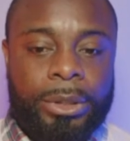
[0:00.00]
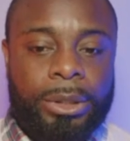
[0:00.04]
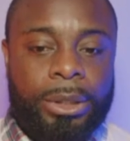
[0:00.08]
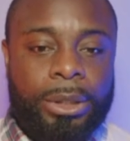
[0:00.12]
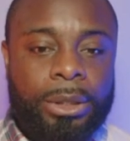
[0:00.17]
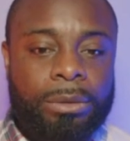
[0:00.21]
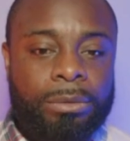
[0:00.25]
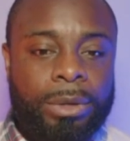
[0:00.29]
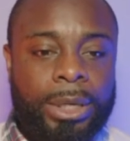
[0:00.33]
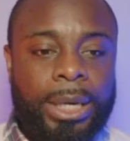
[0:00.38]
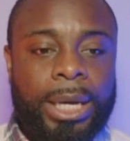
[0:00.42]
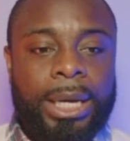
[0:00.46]

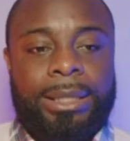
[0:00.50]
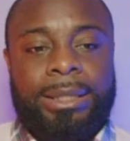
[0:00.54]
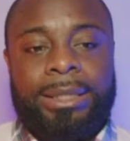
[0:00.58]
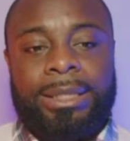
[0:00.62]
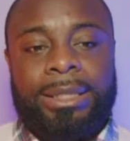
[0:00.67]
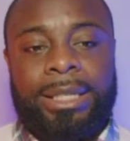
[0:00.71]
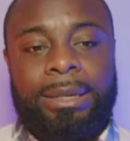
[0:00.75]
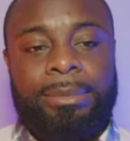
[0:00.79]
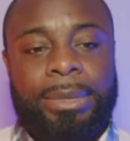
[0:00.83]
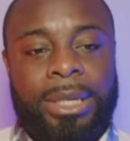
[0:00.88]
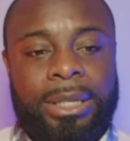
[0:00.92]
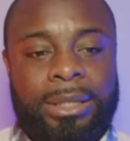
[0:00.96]
Renee
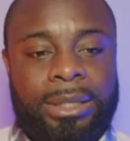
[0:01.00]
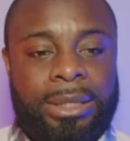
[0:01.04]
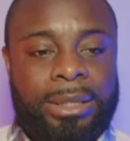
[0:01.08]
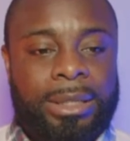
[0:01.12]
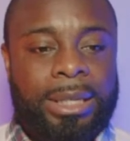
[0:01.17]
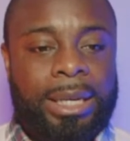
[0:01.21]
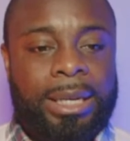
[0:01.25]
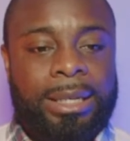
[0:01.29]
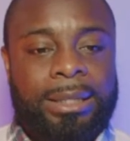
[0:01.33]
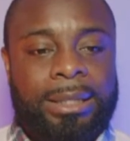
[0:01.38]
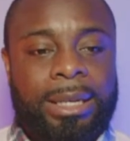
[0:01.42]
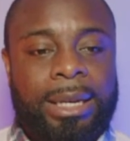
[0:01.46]
Simmons
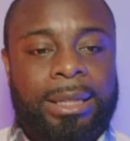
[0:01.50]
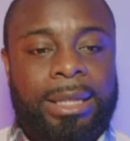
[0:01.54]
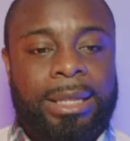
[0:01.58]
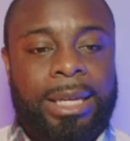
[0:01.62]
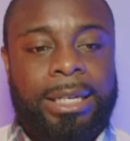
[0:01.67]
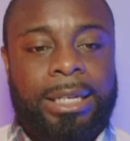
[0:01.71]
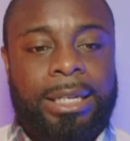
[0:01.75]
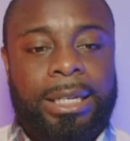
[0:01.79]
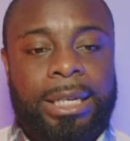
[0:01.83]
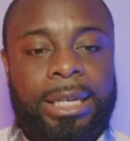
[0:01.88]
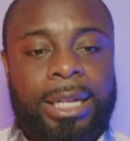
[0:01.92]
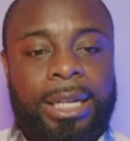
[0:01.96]
says
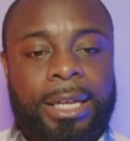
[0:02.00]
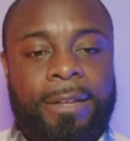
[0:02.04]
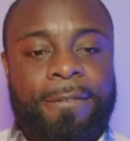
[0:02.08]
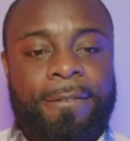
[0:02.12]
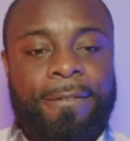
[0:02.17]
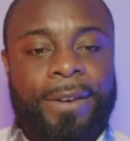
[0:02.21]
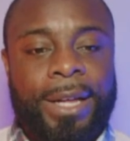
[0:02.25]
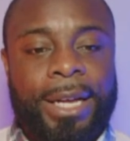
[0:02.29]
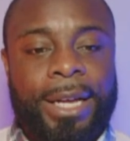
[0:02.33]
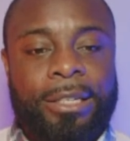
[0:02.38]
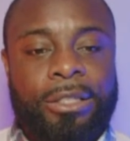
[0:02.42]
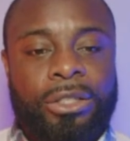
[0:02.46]
they need a
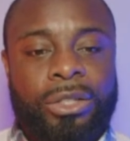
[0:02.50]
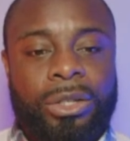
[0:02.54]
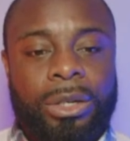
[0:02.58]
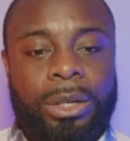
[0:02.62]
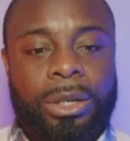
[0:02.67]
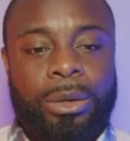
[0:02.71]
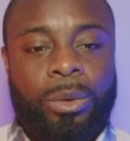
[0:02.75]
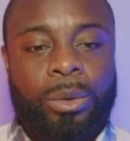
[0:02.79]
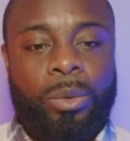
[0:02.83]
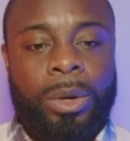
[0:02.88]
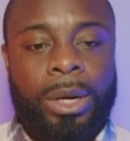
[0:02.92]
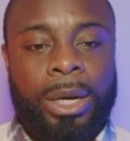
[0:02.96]
flight to
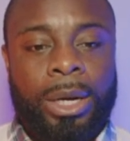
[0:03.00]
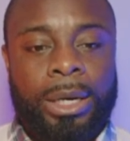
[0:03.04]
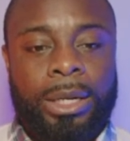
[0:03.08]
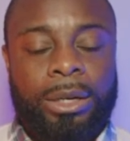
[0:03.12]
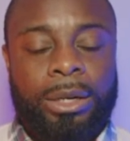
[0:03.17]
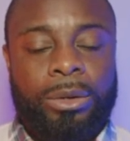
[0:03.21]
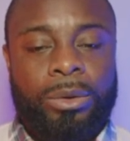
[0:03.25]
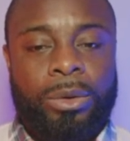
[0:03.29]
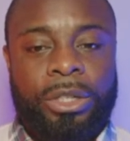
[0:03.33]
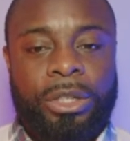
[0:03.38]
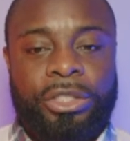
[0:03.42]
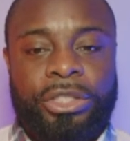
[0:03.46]

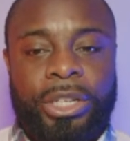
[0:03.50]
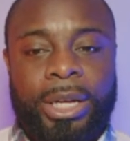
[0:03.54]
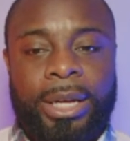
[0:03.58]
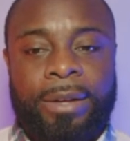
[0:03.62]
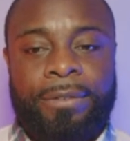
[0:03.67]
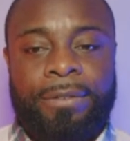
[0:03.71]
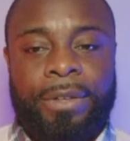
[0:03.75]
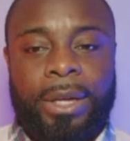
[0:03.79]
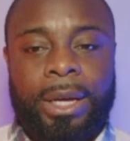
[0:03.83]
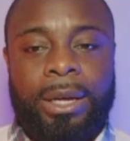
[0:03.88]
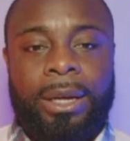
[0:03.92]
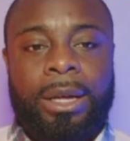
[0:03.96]
LaGuardia or
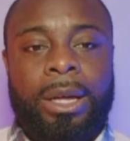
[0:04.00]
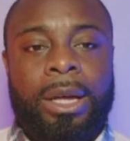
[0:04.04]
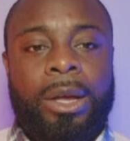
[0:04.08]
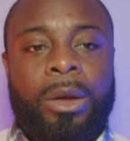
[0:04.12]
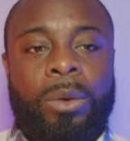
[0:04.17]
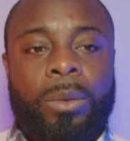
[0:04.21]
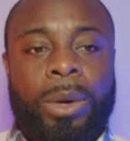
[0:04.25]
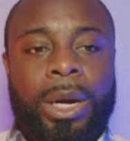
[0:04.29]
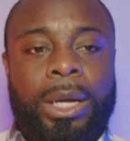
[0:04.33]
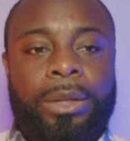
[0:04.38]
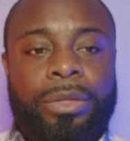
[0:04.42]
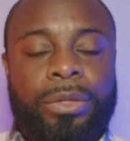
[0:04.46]
JFK.
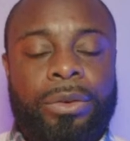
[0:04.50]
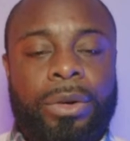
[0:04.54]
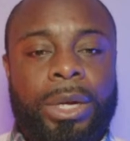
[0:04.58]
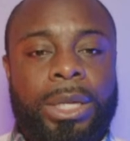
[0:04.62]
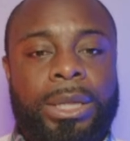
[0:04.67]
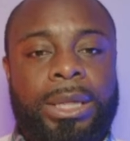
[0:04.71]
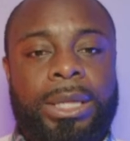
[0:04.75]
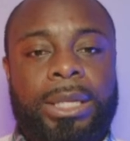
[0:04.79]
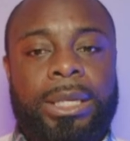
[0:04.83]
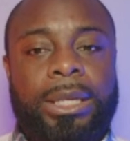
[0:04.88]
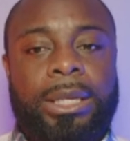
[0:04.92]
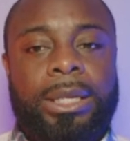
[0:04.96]
Well, I
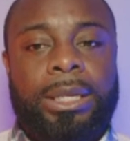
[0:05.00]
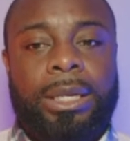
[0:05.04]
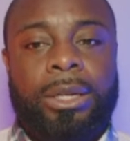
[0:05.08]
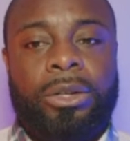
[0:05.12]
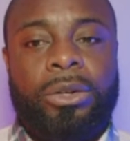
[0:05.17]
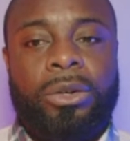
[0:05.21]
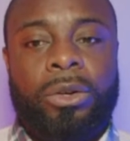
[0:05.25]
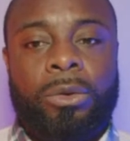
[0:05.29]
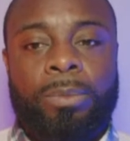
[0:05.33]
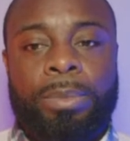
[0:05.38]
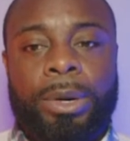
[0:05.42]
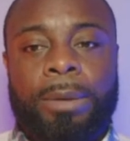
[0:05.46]
thought the
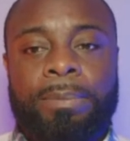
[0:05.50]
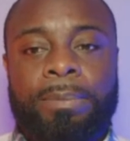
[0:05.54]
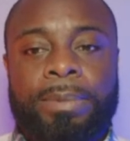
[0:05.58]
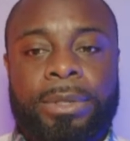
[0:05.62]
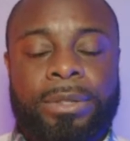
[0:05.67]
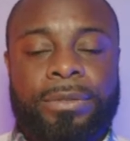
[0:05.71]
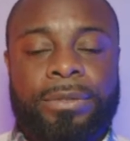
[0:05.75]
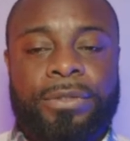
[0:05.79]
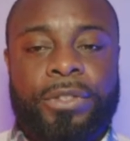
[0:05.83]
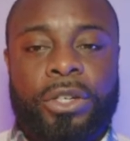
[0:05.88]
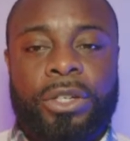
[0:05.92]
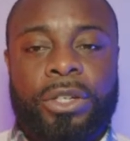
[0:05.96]
whole purpose
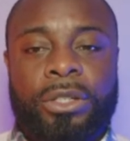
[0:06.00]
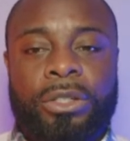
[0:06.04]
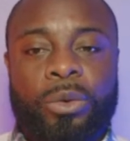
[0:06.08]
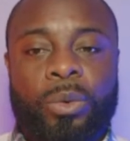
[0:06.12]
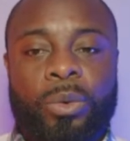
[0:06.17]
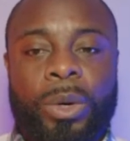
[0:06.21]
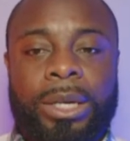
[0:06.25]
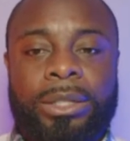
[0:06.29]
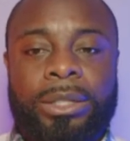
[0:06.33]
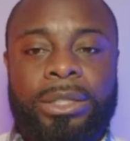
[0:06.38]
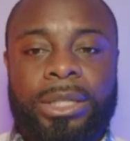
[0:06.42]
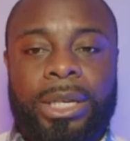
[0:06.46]
of going to
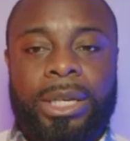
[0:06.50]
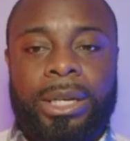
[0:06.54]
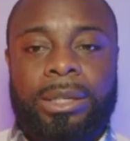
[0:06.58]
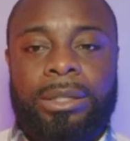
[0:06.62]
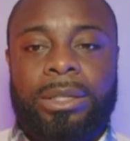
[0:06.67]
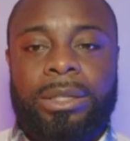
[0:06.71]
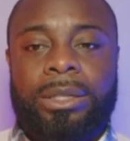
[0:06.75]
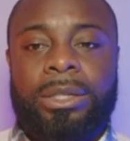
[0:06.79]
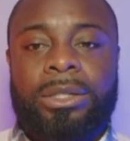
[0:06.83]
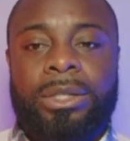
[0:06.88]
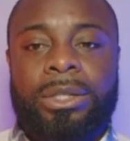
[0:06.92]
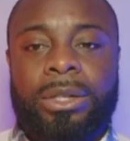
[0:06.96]

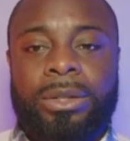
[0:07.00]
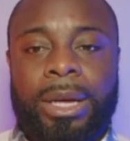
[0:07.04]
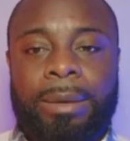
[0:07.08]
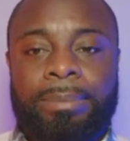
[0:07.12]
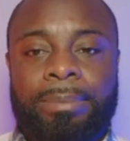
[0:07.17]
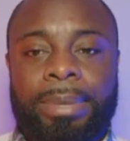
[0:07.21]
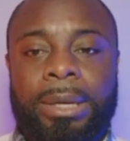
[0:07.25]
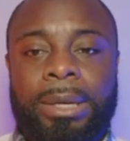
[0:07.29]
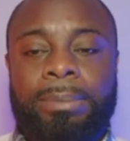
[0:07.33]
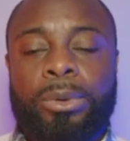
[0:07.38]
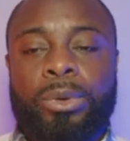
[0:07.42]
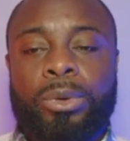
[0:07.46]
Westchester is so that
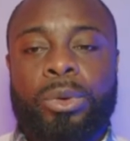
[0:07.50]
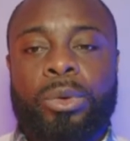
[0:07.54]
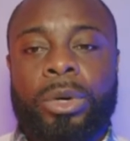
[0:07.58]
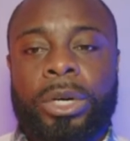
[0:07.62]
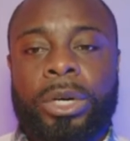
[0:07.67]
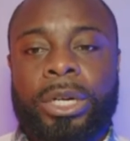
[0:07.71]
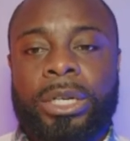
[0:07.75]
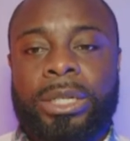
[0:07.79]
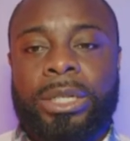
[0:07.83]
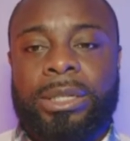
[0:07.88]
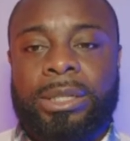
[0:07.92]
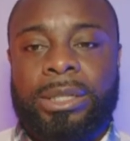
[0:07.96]
people who
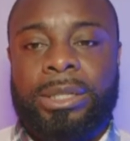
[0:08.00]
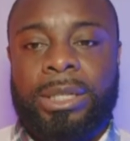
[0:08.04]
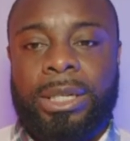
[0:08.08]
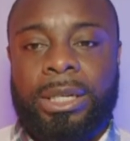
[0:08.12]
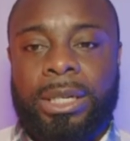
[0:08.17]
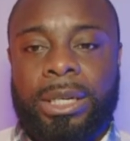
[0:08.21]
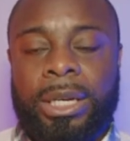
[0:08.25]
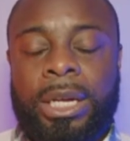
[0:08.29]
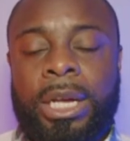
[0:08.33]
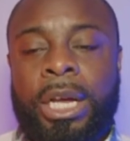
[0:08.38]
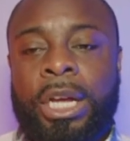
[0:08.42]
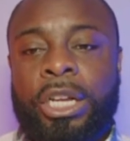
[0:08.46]
are in the
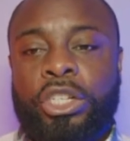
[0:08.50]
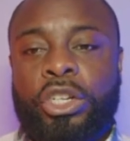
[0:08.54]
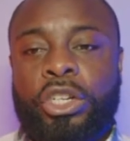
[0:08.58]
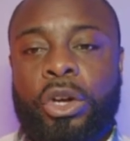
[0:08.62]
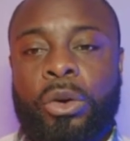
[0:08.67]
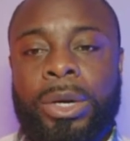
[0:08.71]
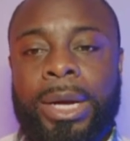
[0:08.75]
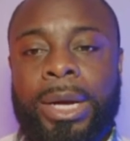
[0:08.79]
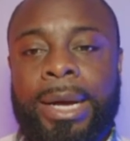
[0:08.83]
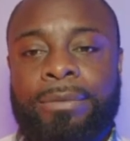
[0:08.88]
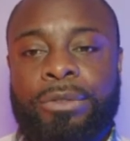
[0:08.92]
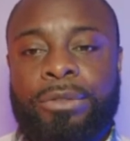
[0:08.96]
city
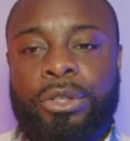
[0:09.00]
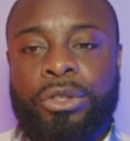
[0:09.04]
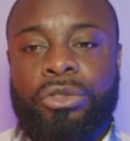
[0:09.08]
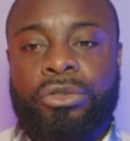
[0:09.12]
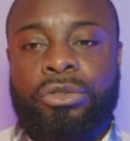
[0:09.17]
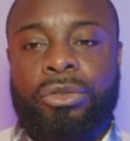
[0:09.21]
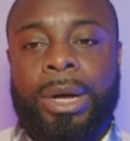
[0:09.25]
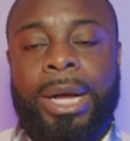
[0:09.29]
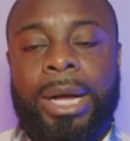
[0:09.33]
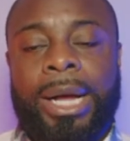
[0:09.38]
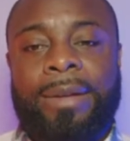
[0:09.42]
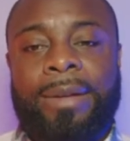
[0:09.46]
don't have to
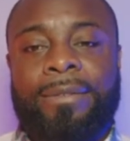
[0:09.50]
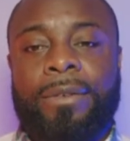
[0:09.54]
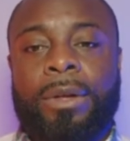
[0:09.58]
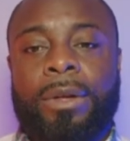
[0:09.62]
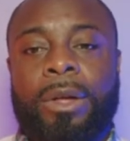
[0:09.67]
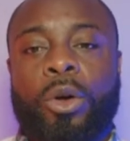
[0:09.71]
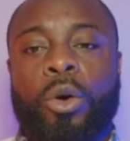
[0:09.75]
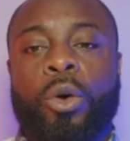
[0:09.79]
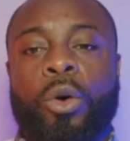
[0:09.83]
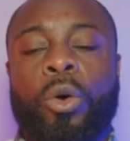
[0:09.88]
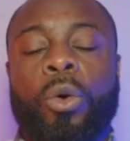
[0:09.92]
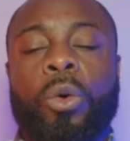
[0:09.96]
drive
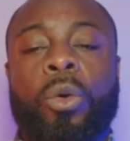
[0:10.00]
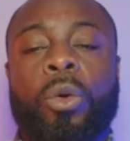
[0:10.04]
all